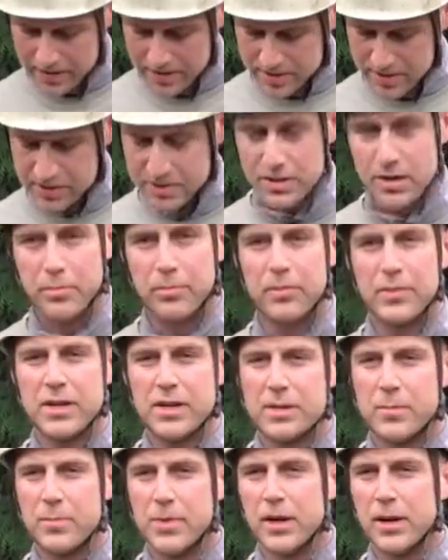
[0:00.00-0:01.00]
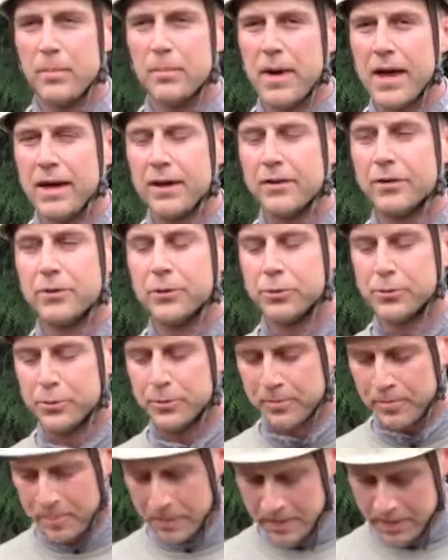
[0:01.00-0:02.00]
He's a big Maine Coon.